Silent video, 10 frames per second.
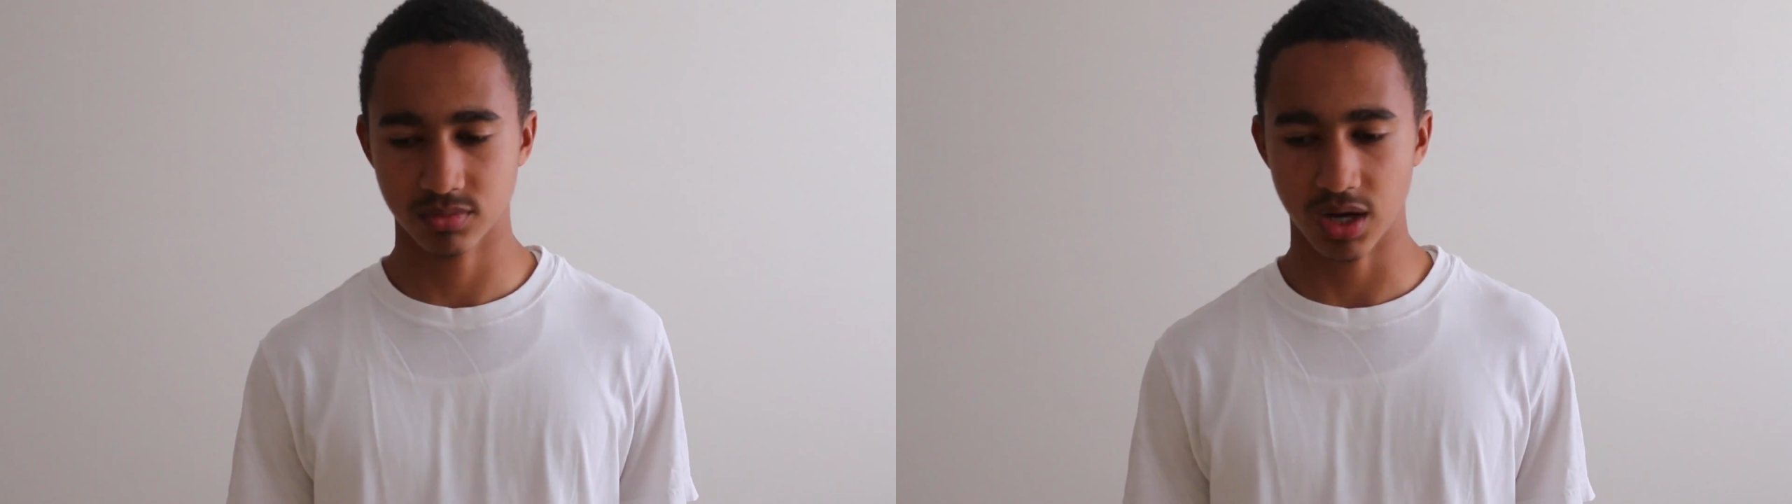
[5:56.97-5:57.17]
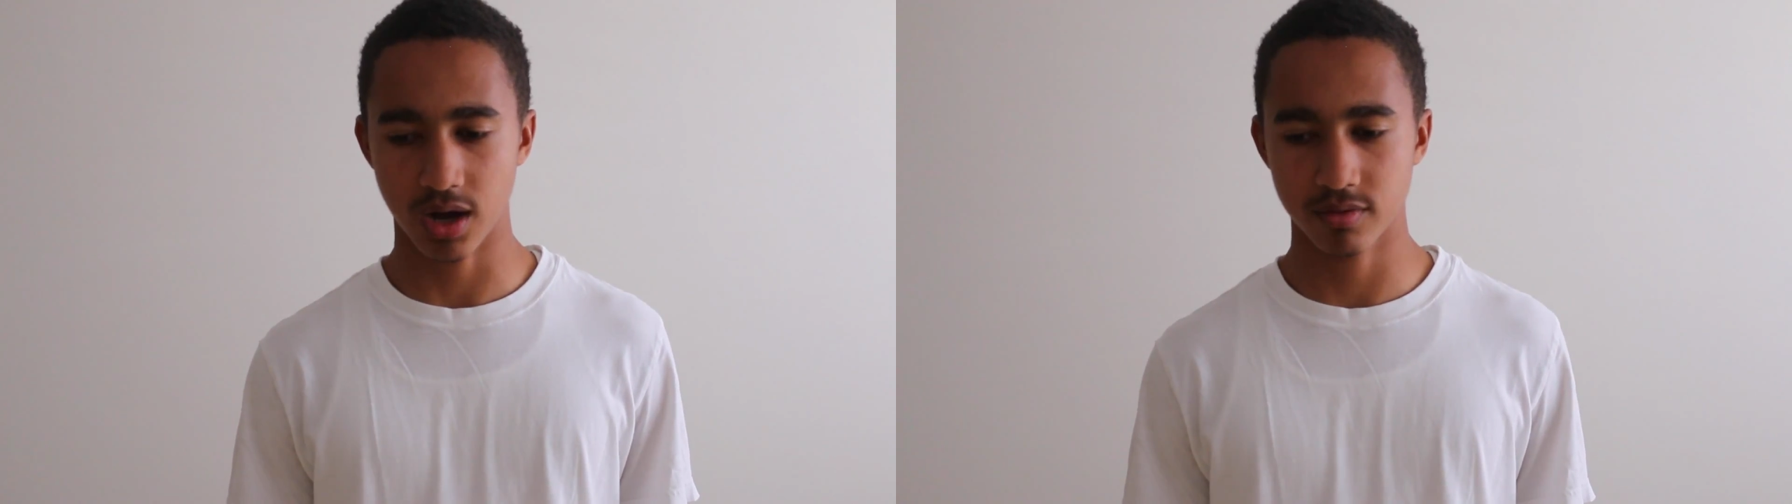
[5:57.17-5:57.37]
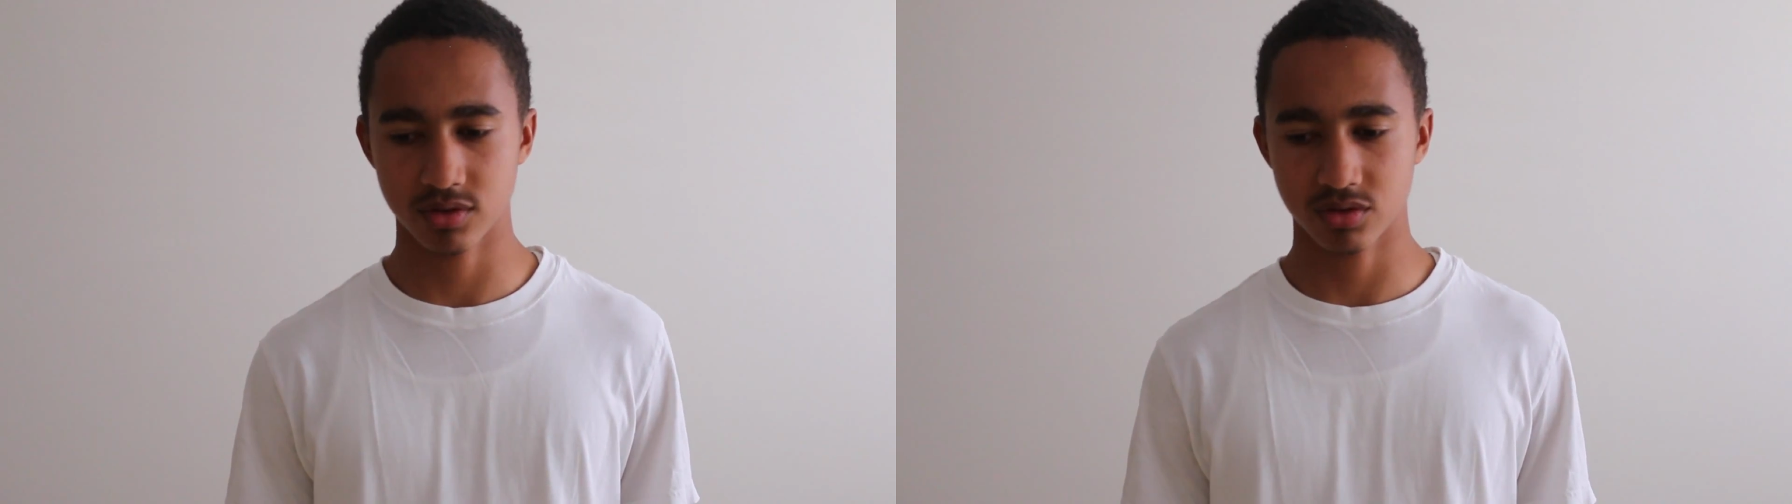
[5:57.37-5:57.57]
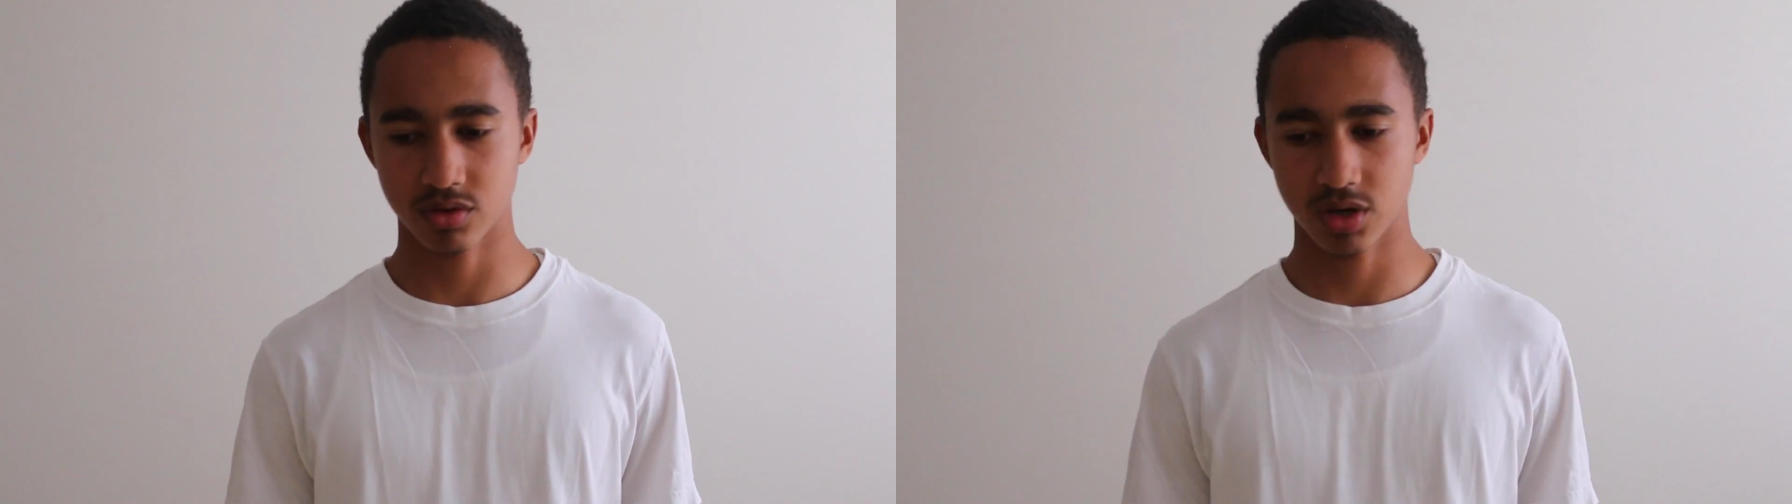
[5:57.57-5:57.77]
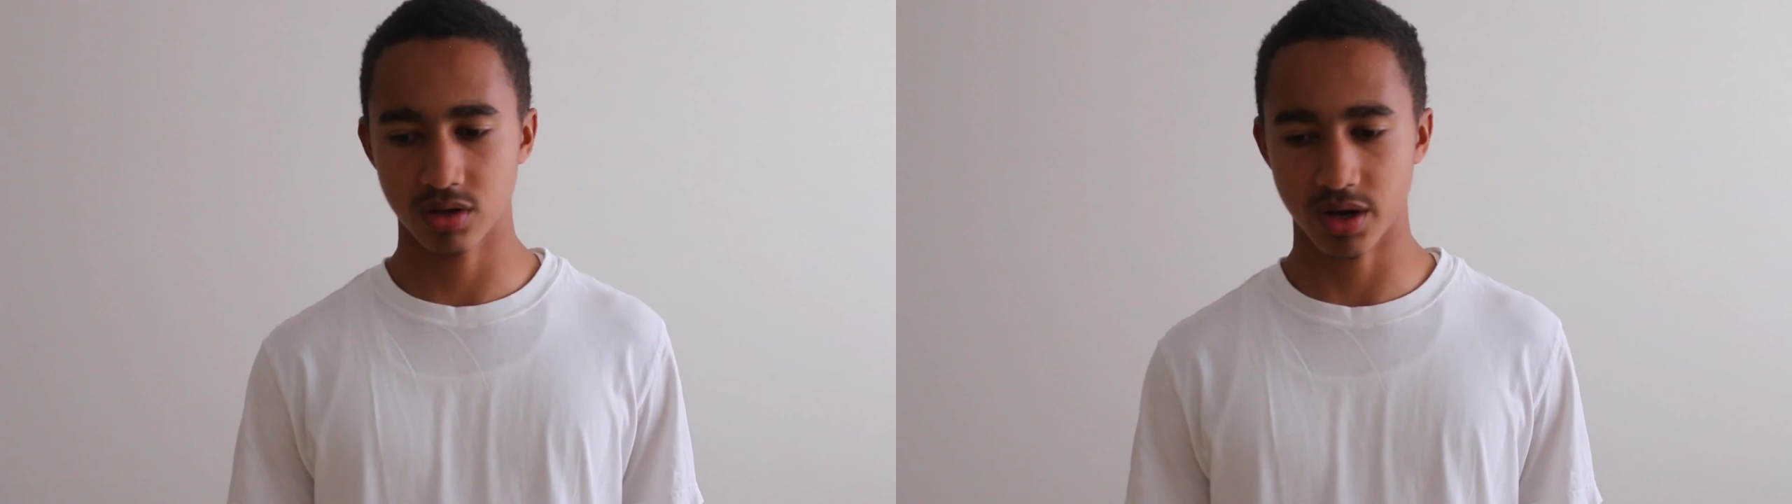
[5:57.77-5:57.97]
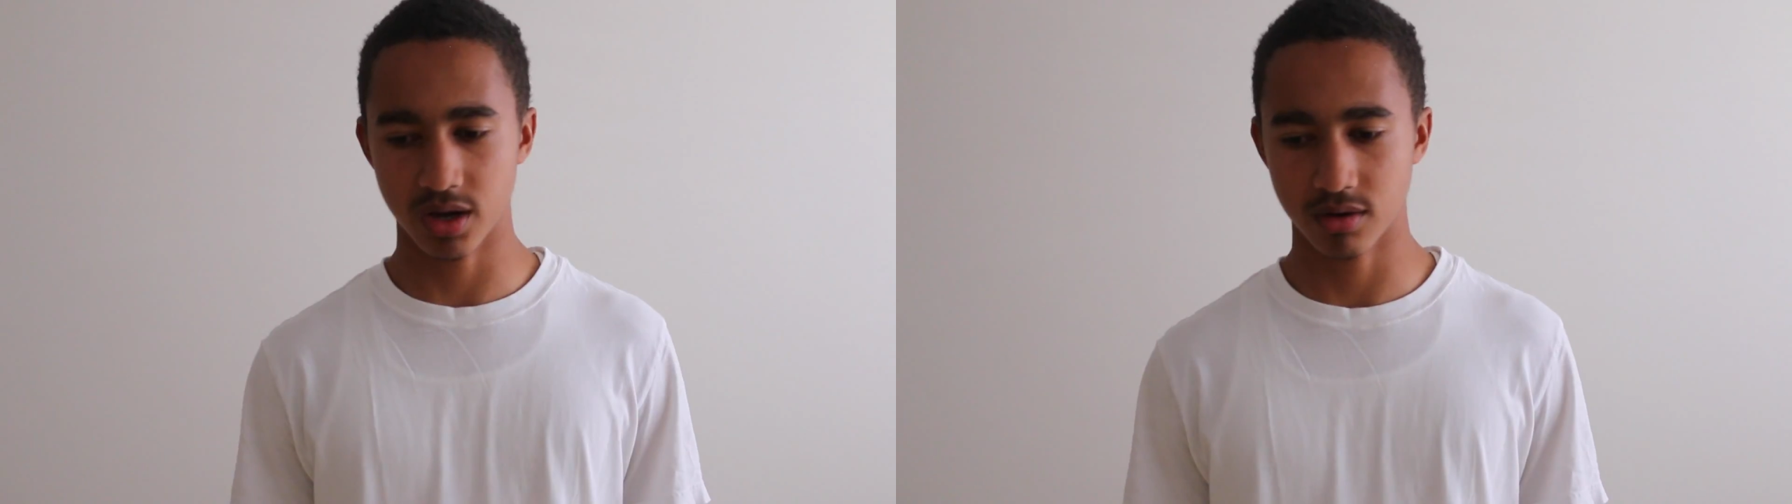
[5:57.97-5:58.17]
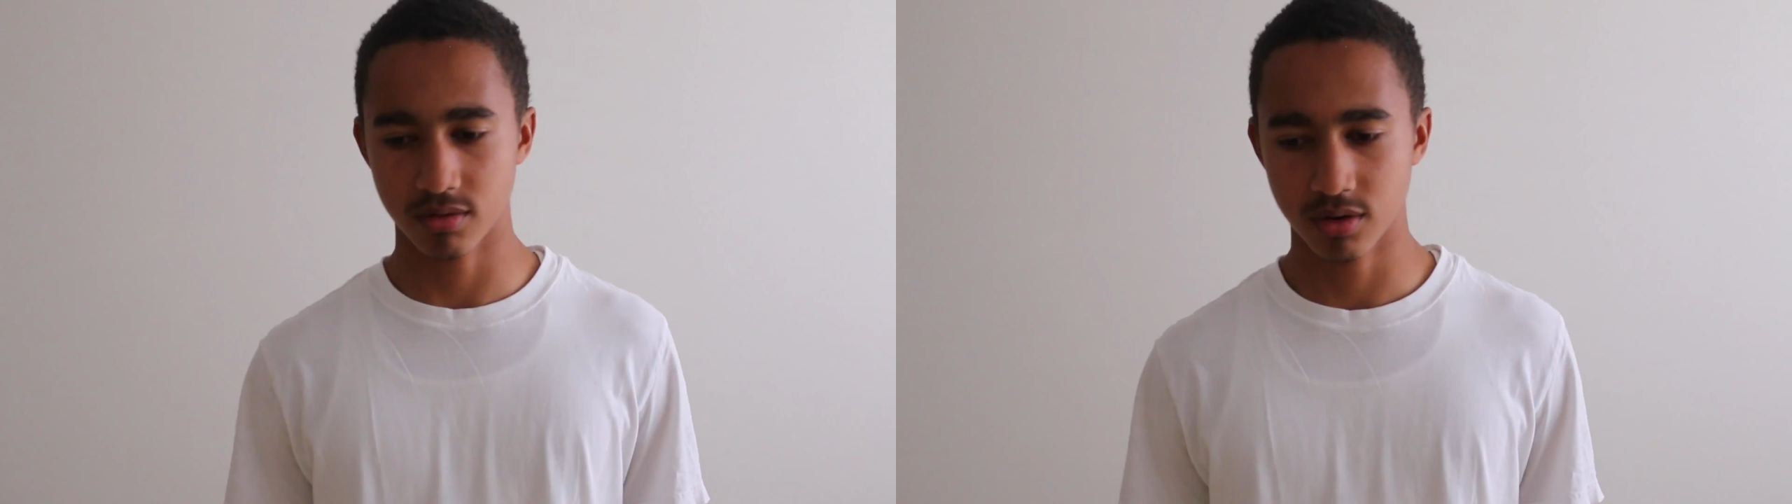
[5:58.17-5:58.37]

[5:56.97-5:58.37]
obviously, like